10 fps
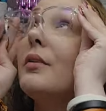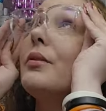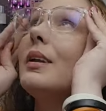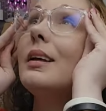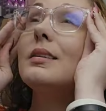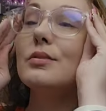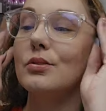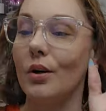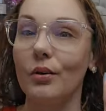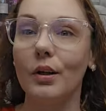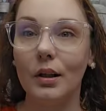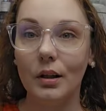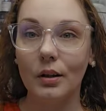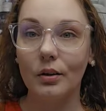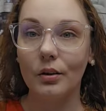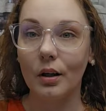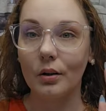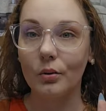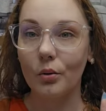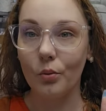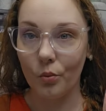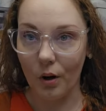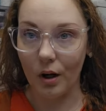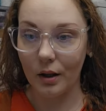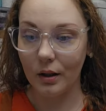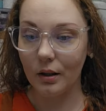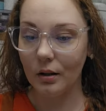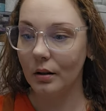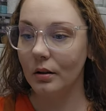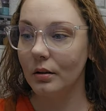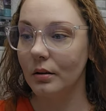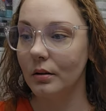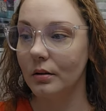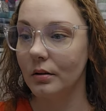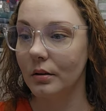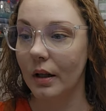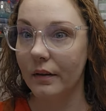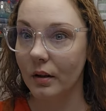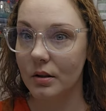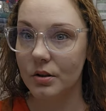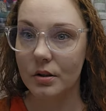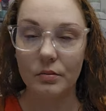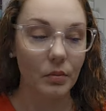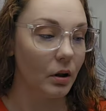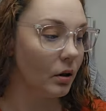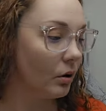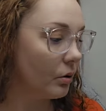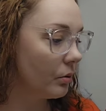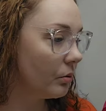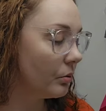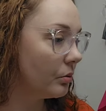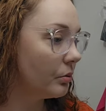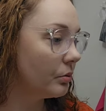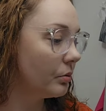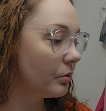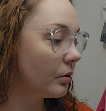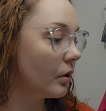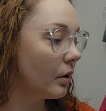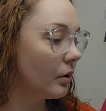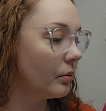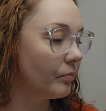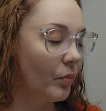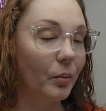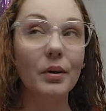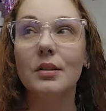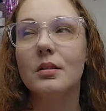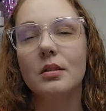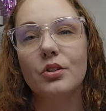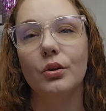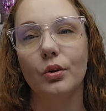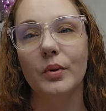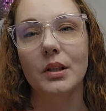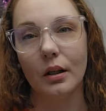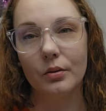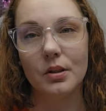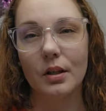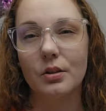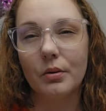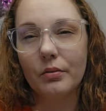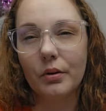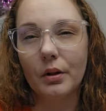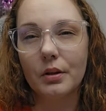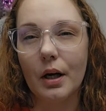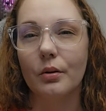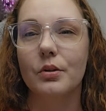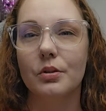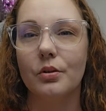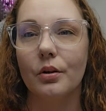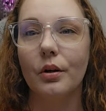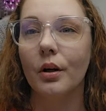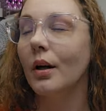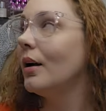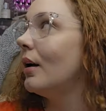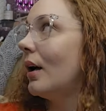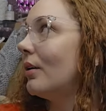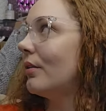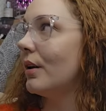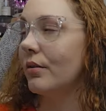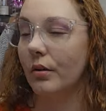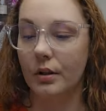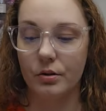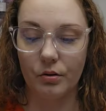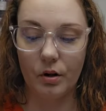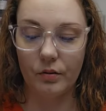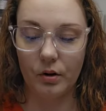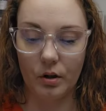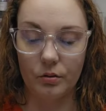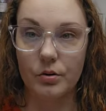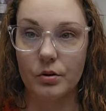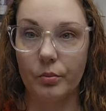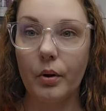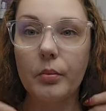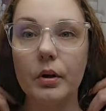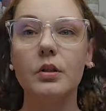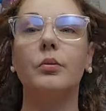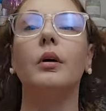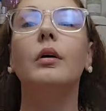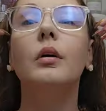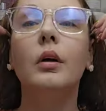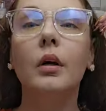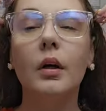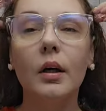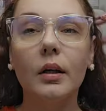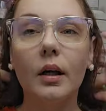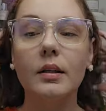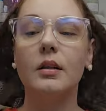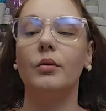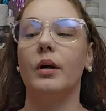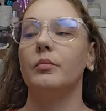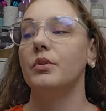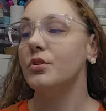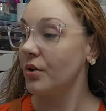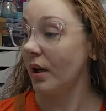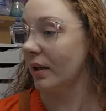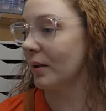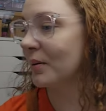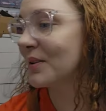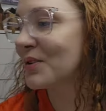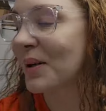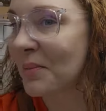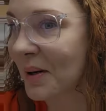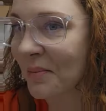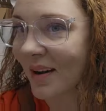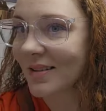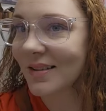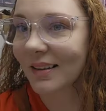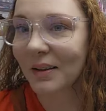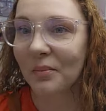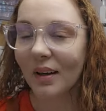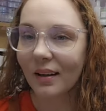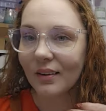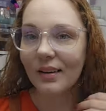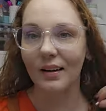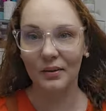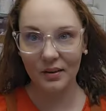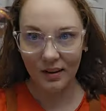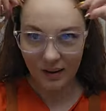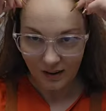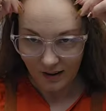I feel like it's dark in here, and I don't know why. I think it's just me though. Probably because it's such a gloomy day outside, so I feel like the house is dark and all the other lights are off in the house, so probably that's why. Guys, okay, I'm gonna try my best to keep my hair down.